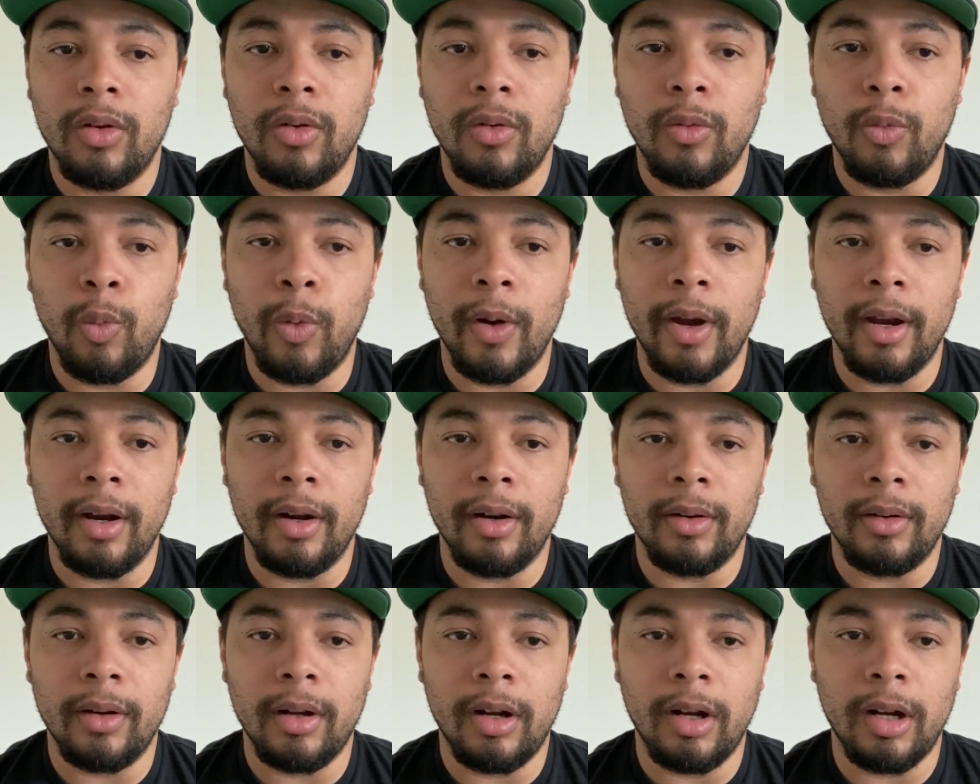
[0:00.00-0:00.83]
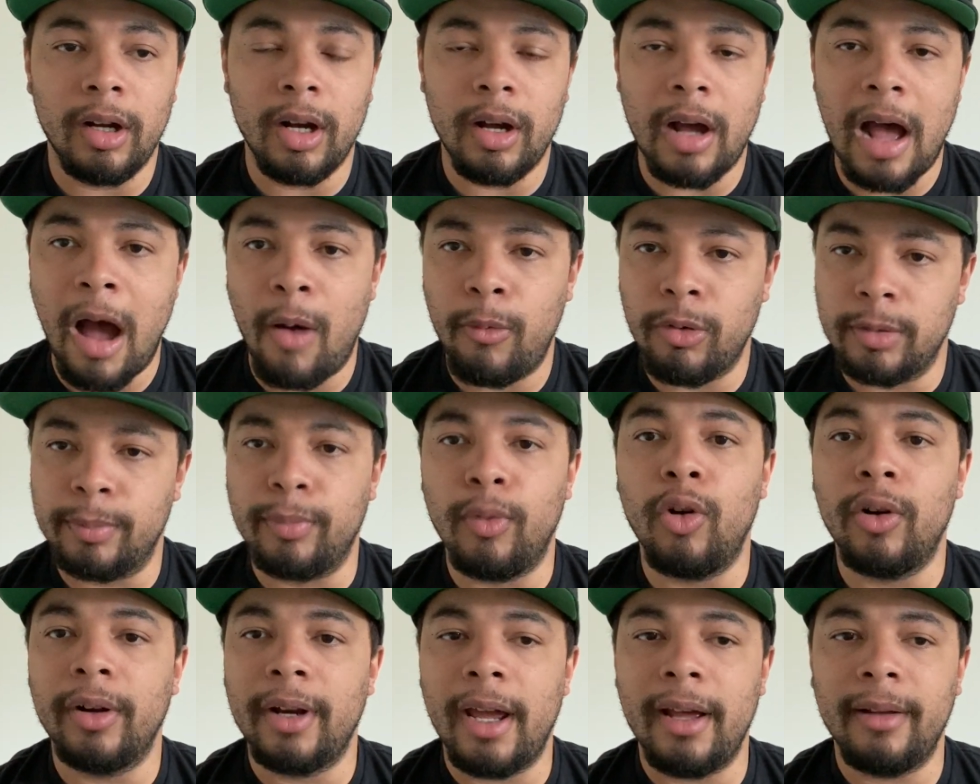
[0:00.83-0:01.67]
where I was
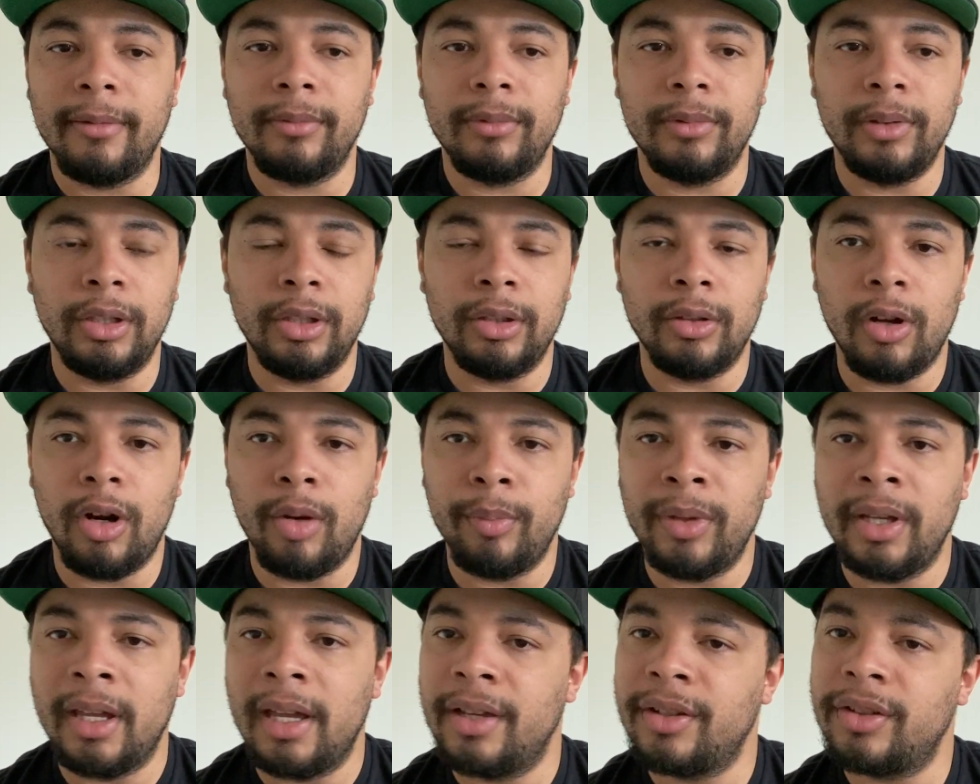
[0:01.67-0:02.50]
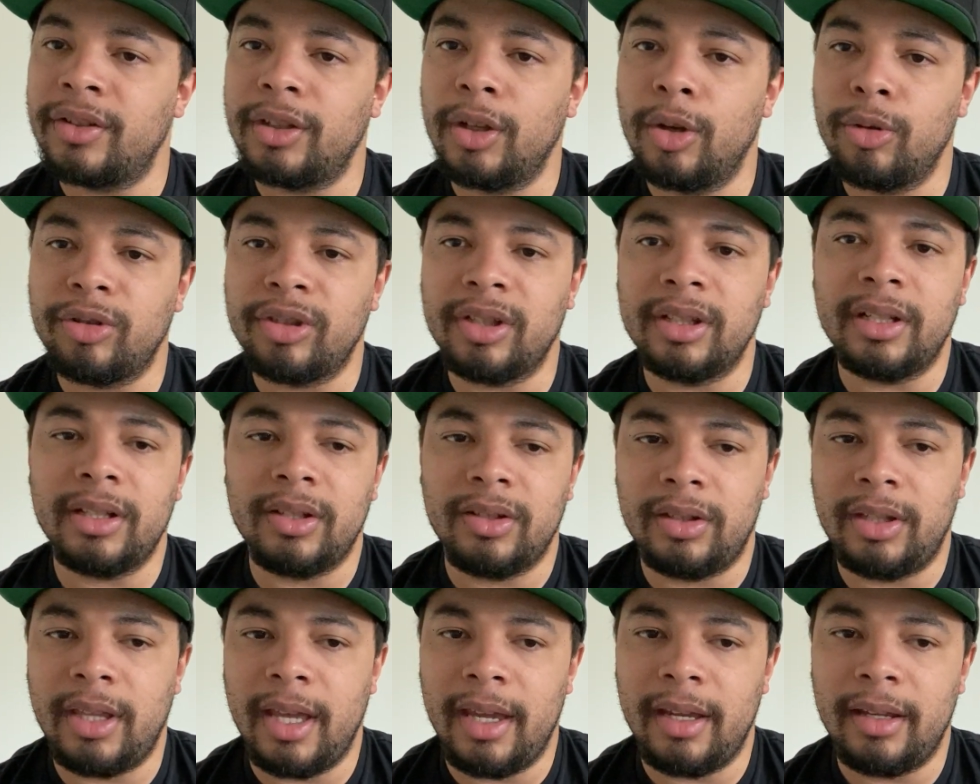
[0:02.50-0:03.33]
born at. You know what I mean? And still to
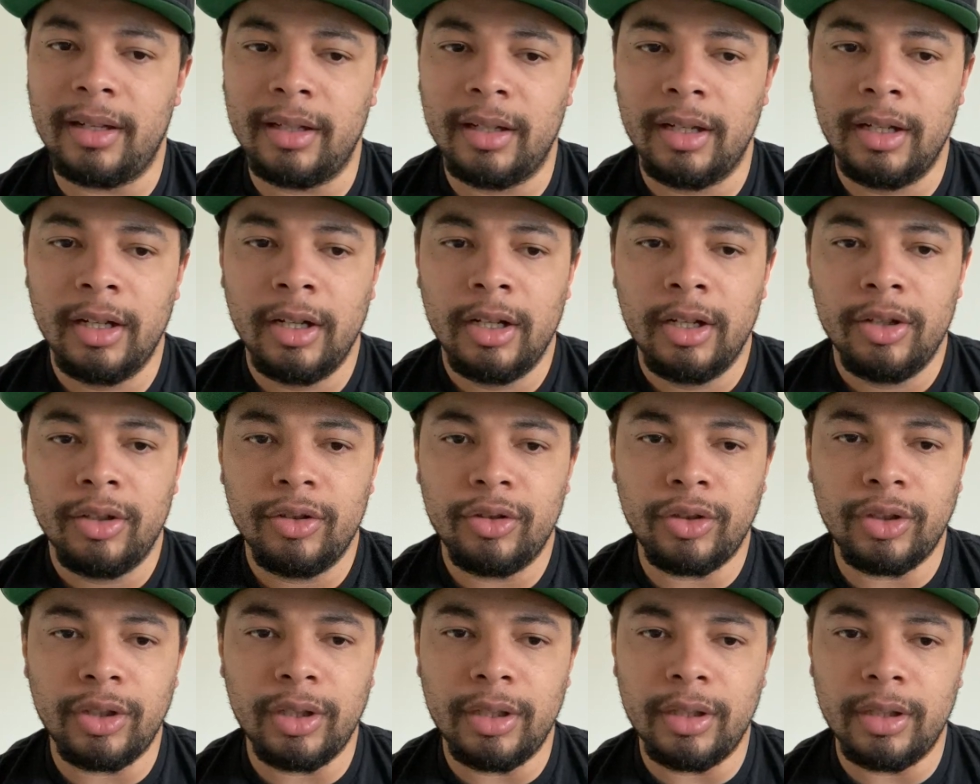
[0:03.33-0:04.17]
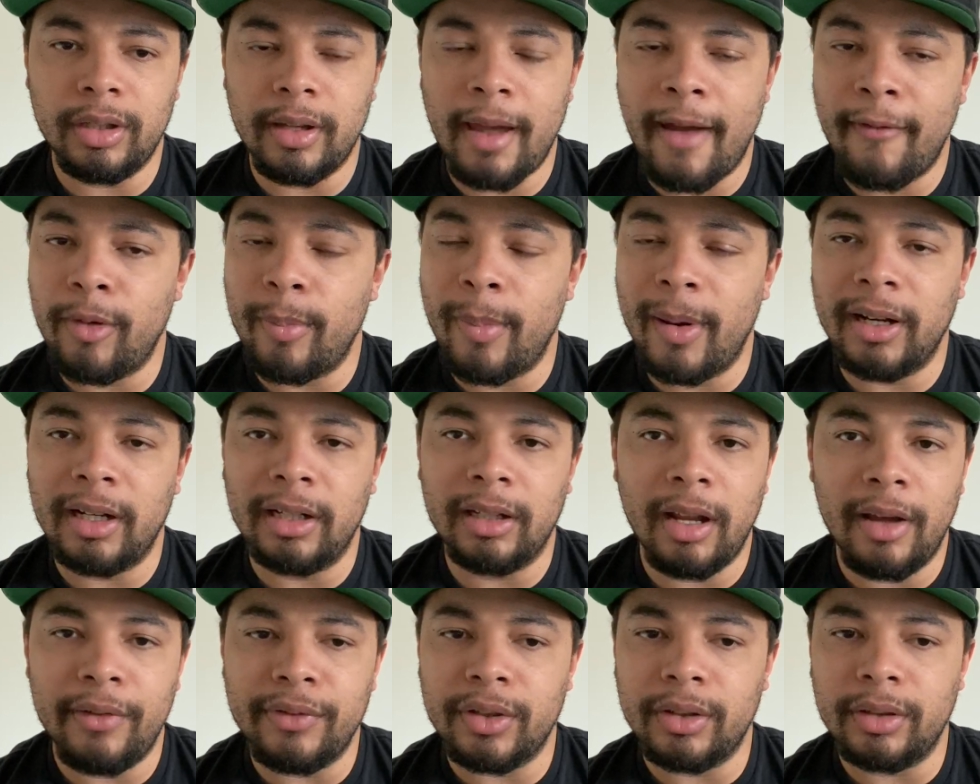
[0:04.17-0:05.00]
this day, everybody
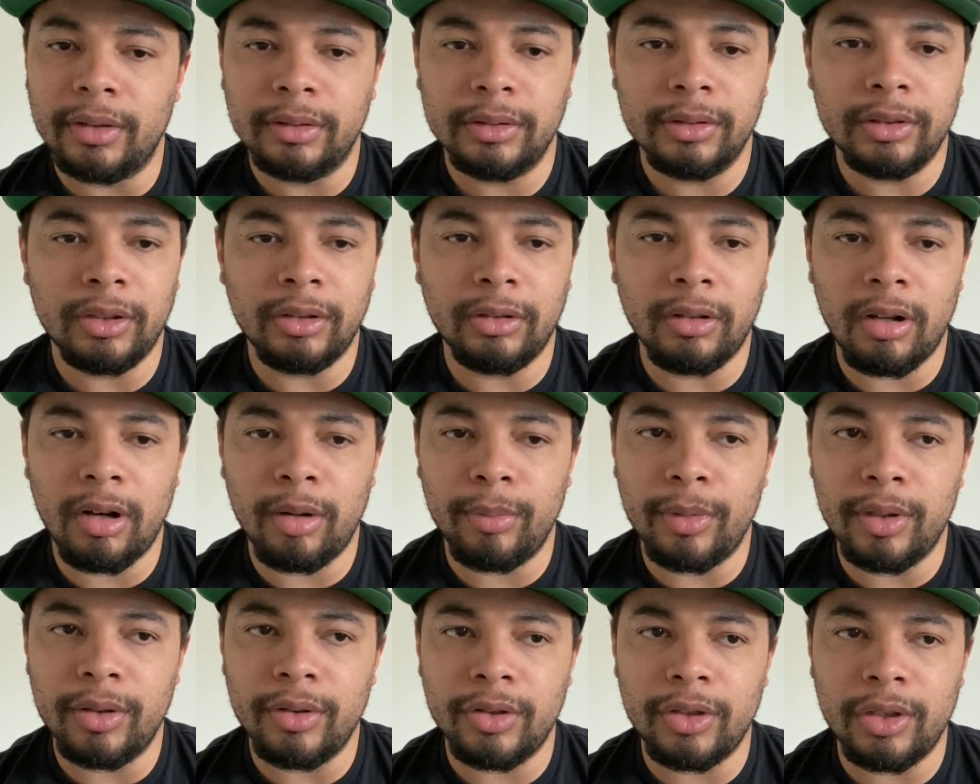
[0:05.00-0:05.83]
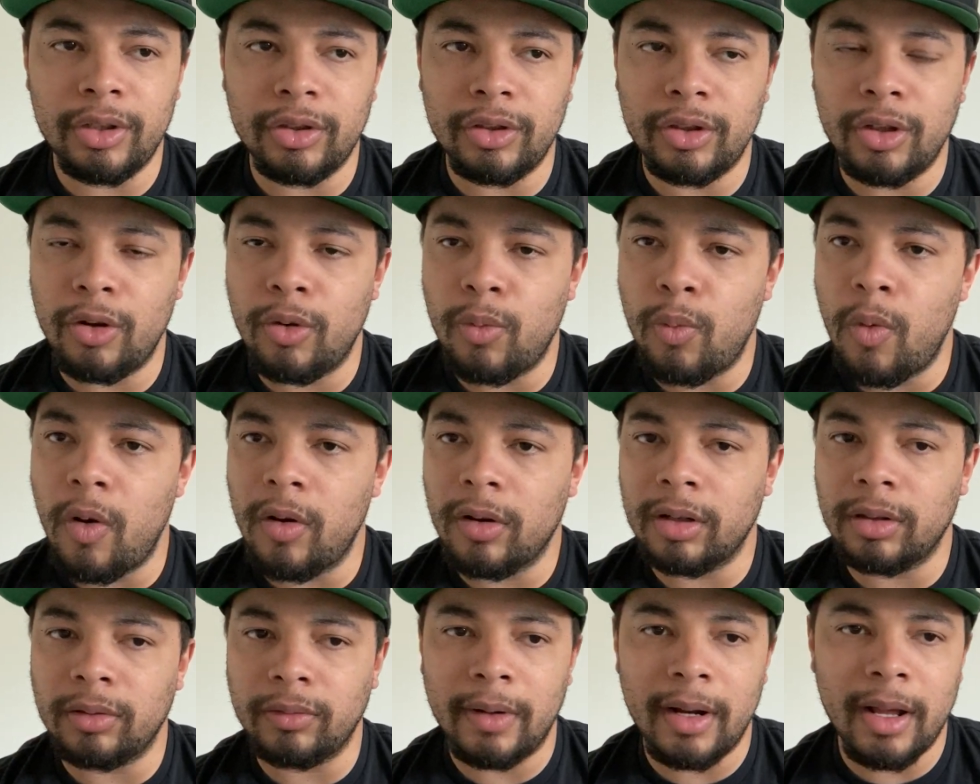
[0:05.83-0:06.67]
loves her. You know what I mean? She's still
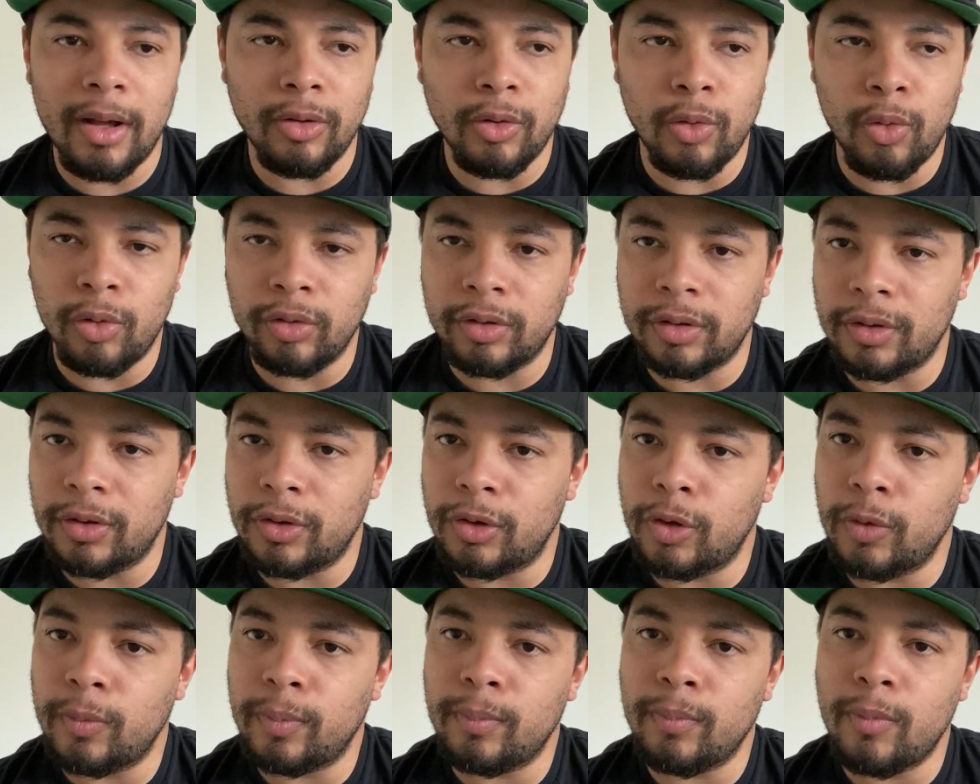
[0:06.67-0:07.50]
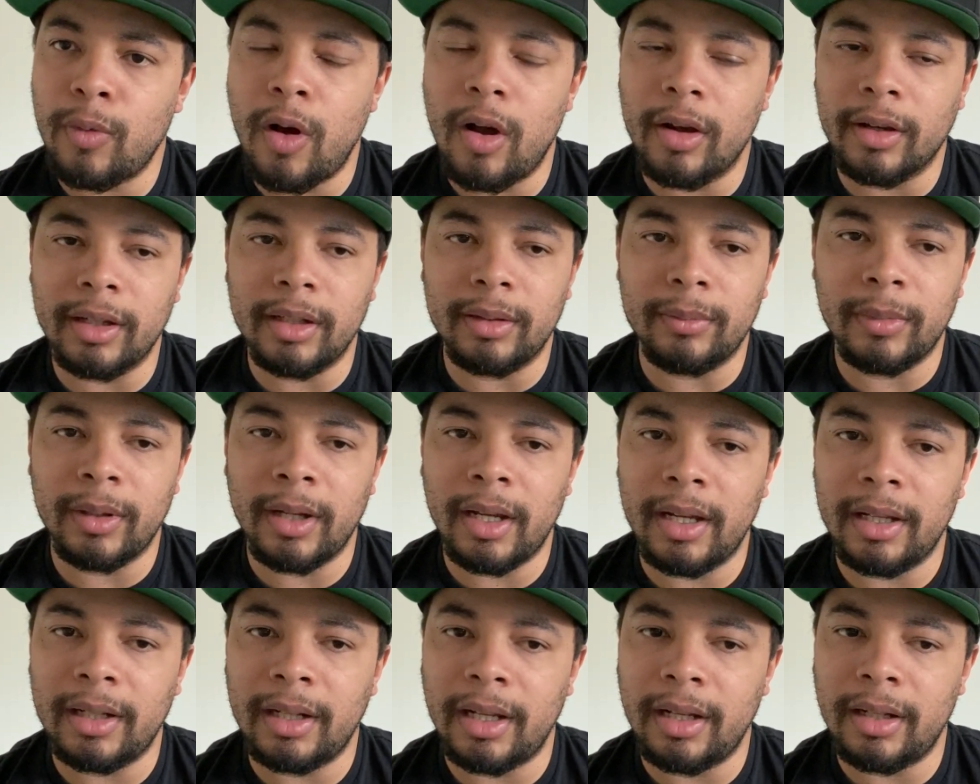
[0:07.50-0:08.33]
walking around, going to the supermarket,
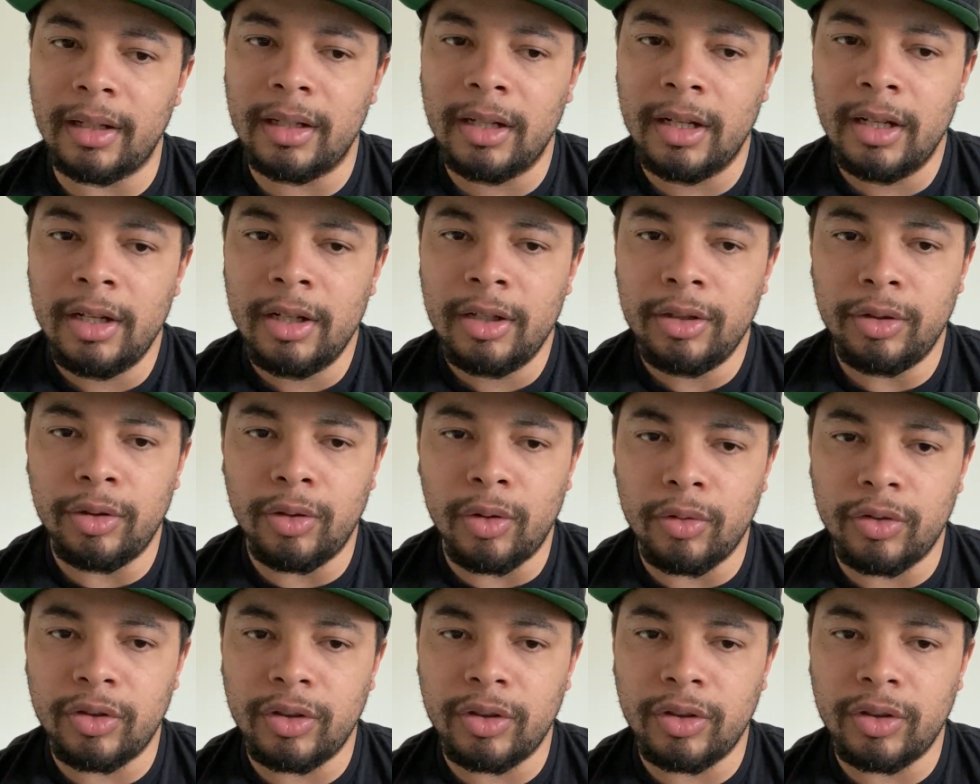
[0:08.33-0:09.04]
man, and, you know,